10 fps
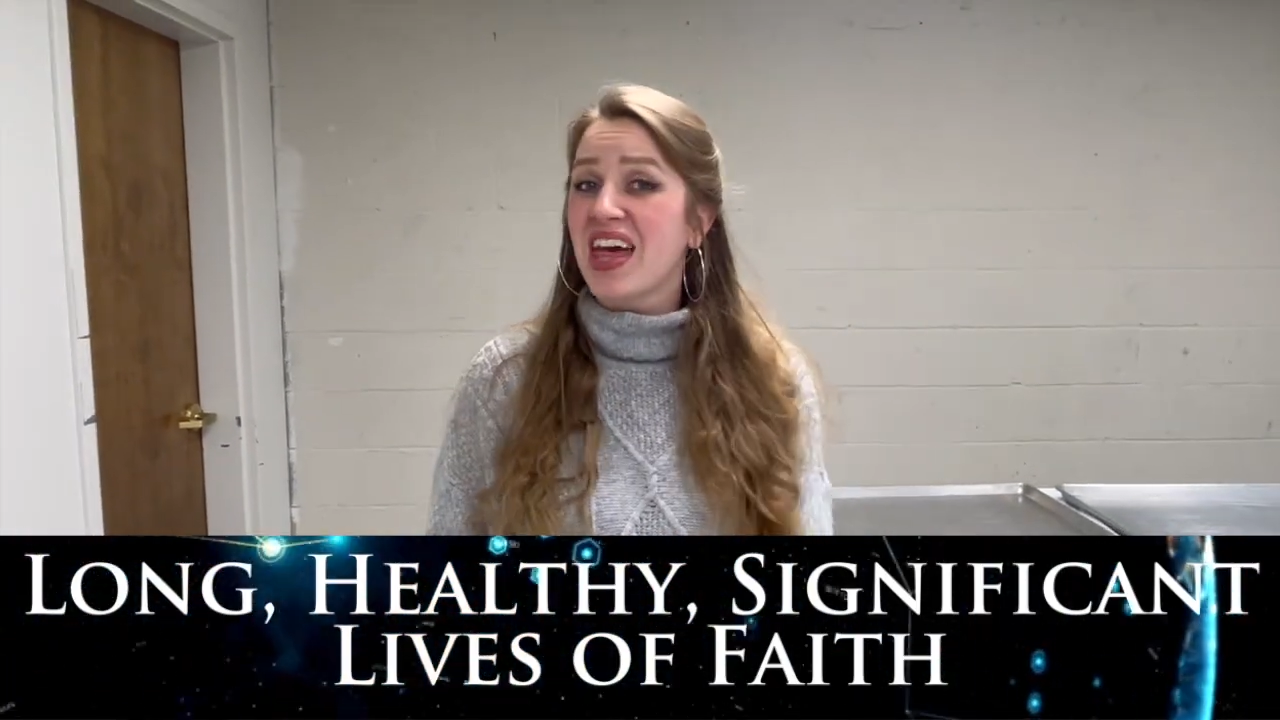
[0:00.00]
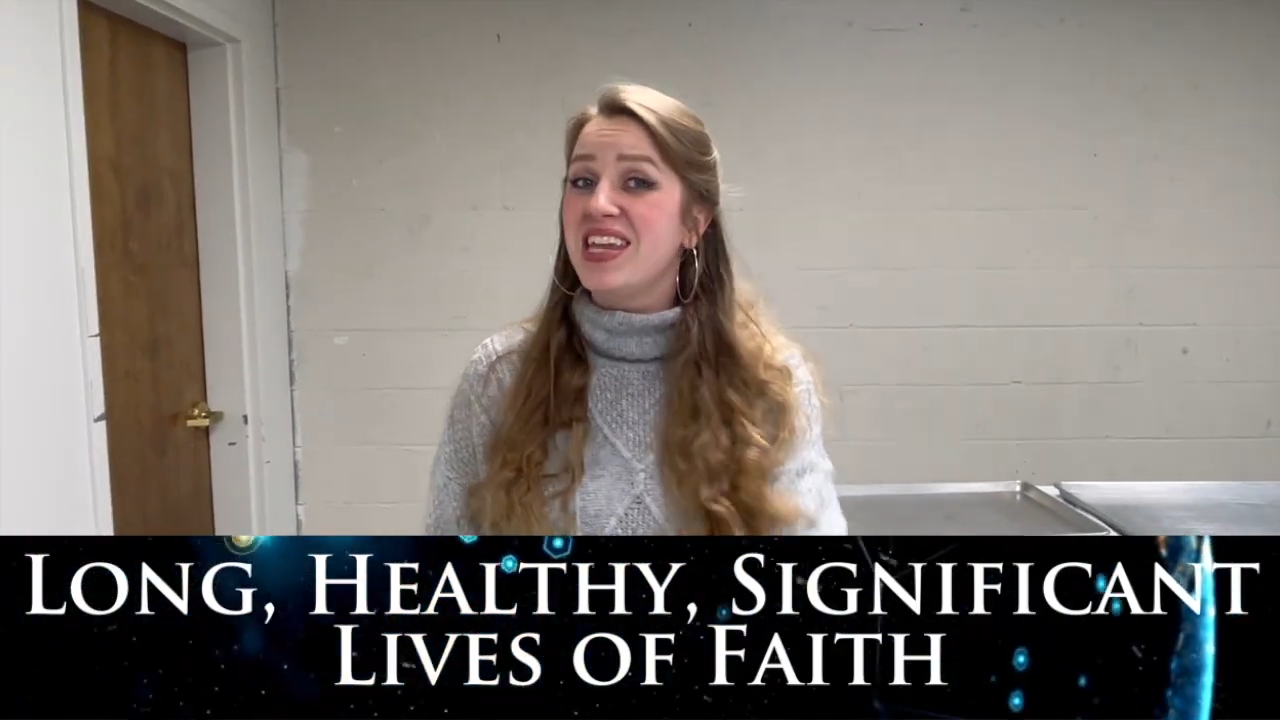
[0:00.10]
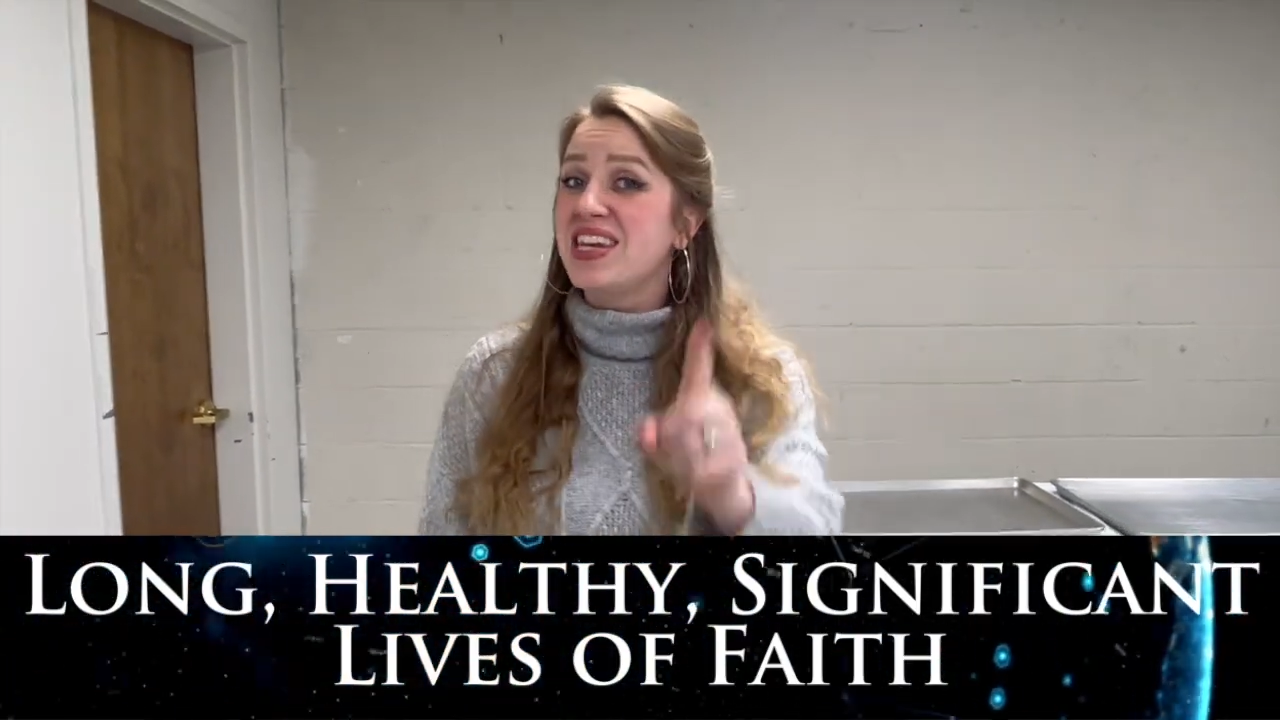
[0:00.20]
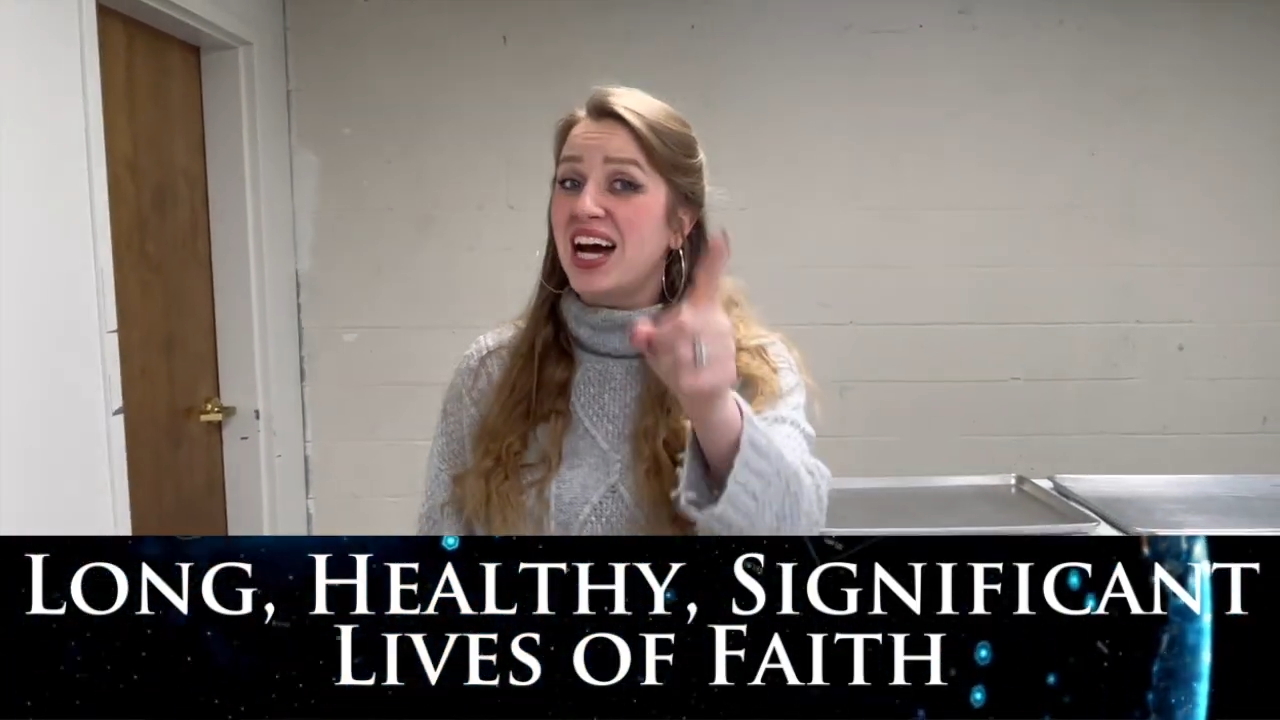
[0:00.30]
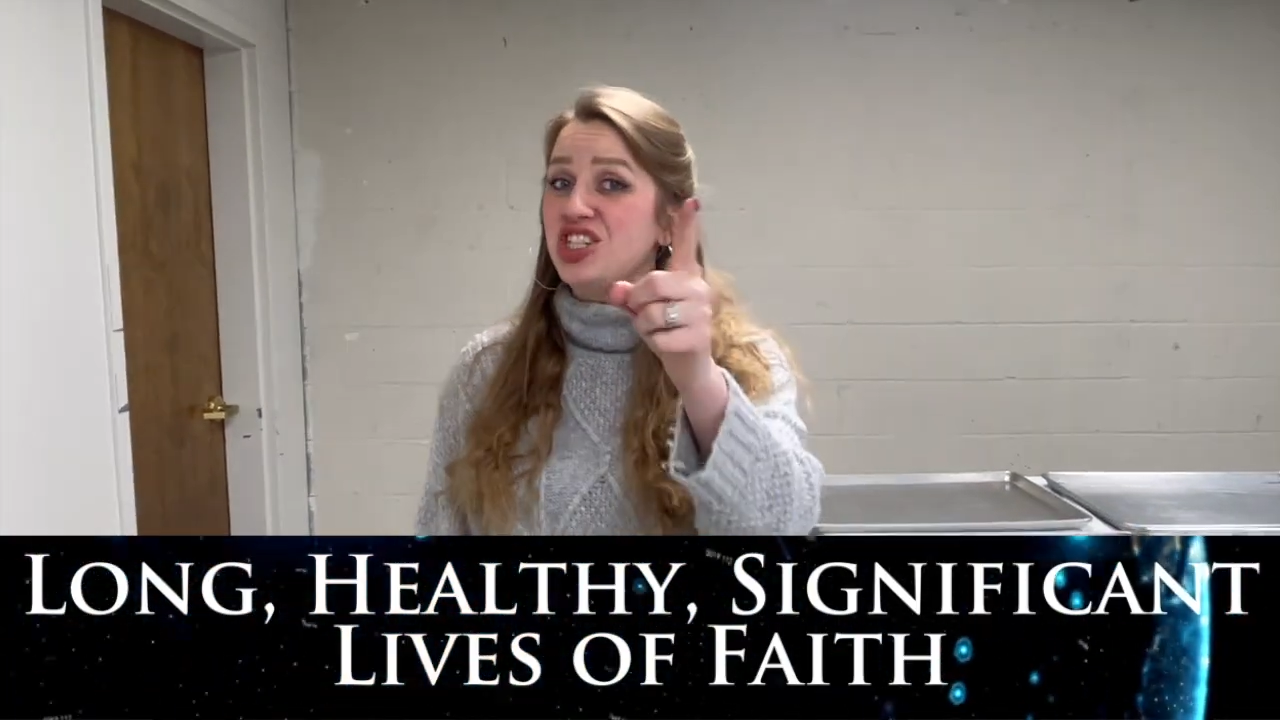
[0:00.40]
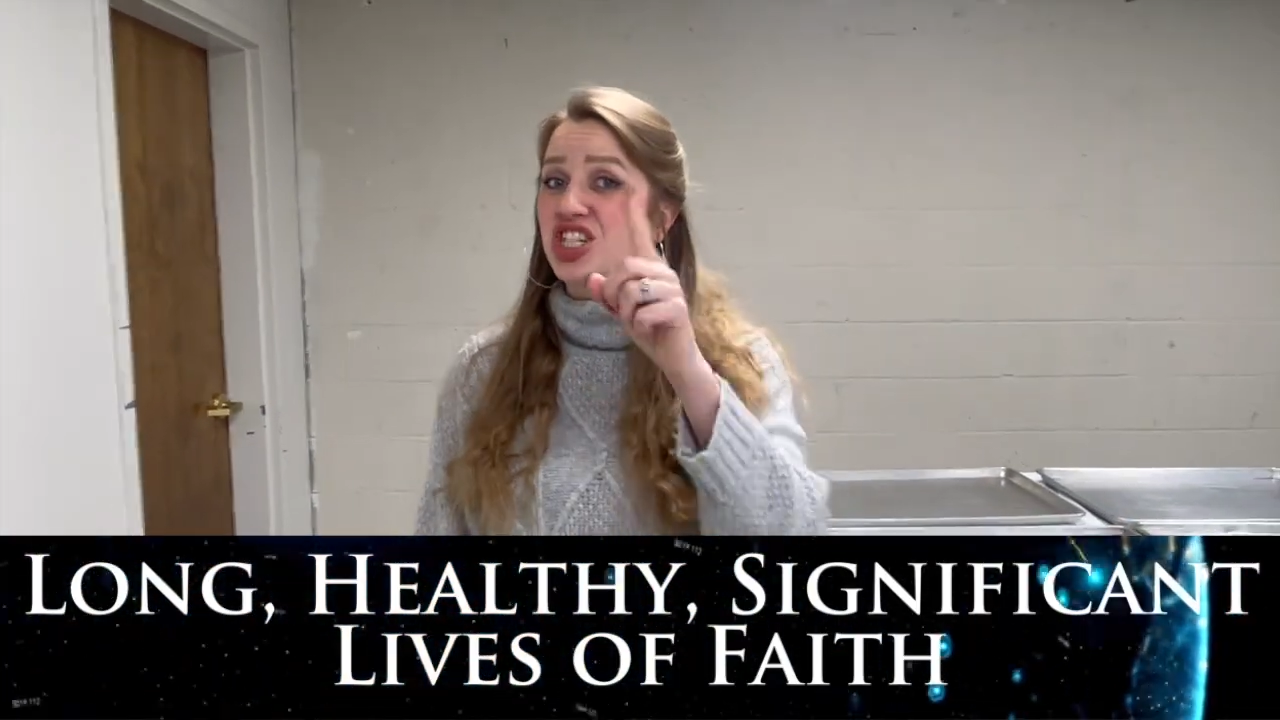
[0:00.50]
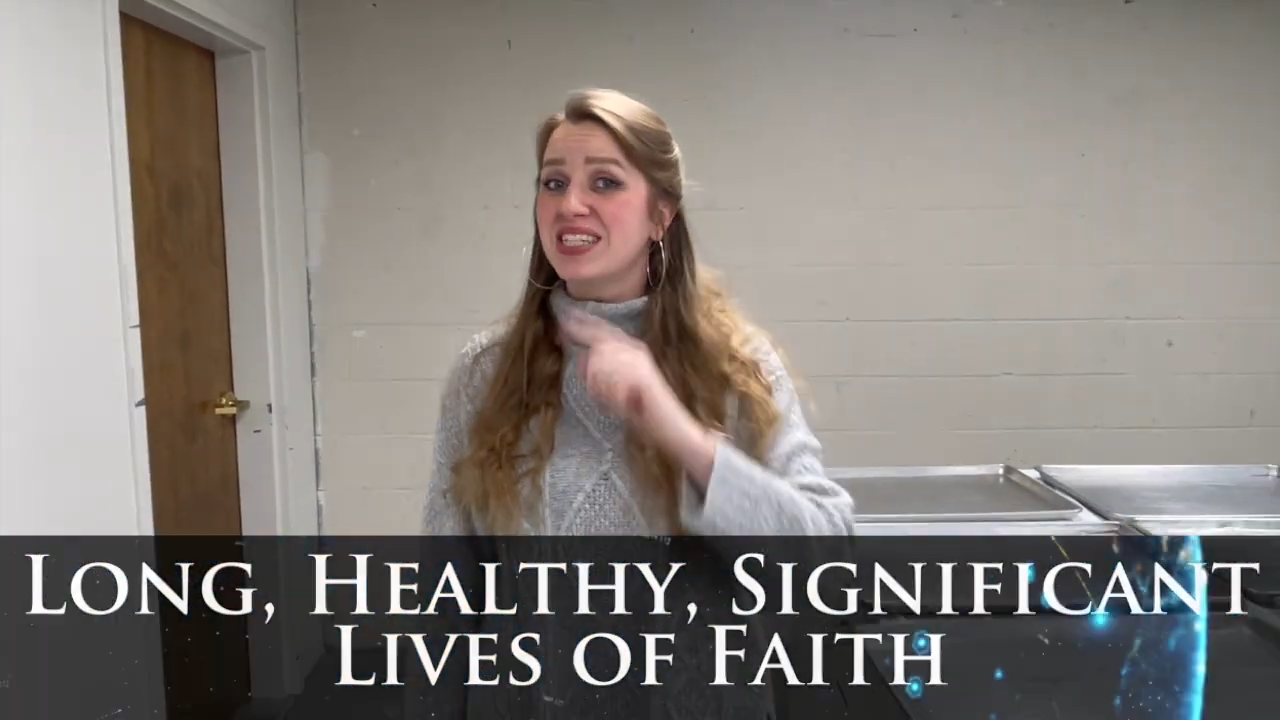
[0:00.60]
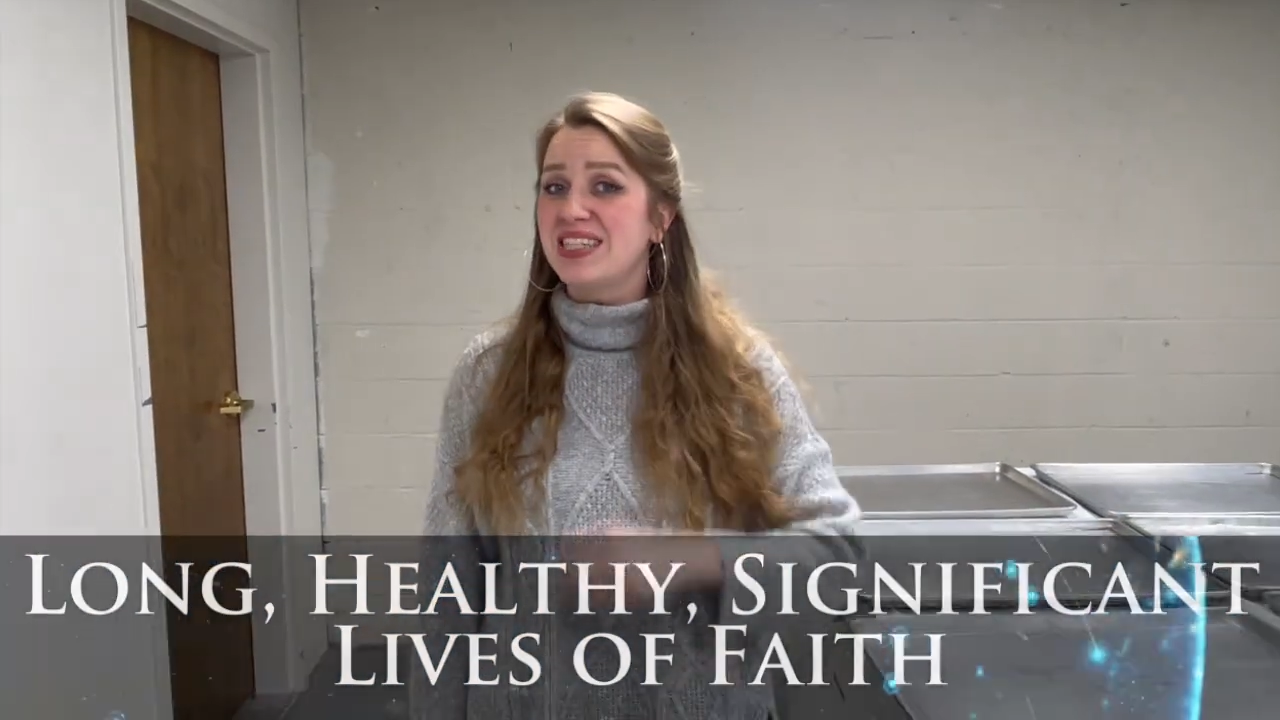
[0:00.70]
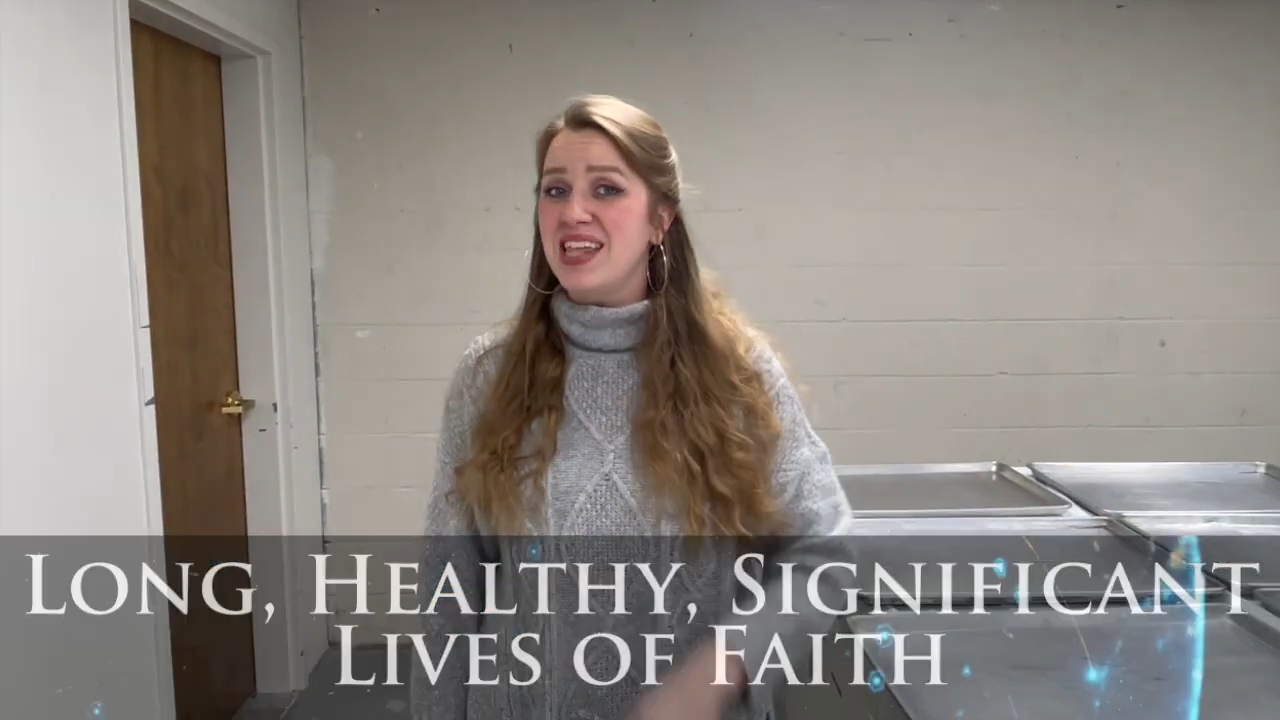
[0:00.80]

And not just